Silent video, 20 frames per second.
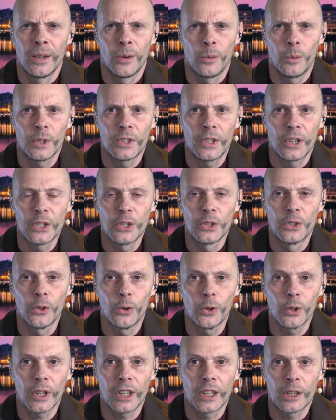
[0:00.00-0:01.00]
what are you
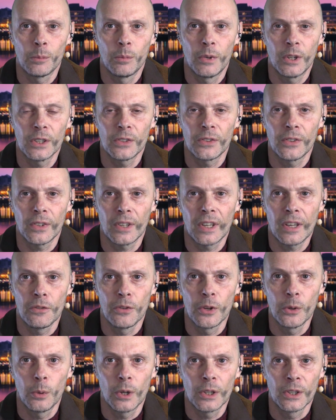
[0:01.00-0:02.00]
talking about?
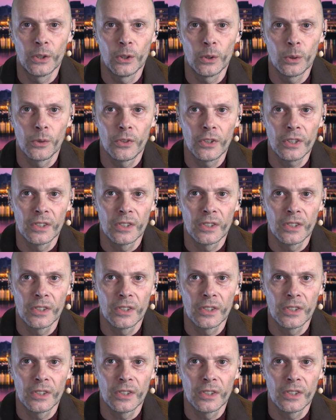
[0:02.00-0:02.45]
Everyone knows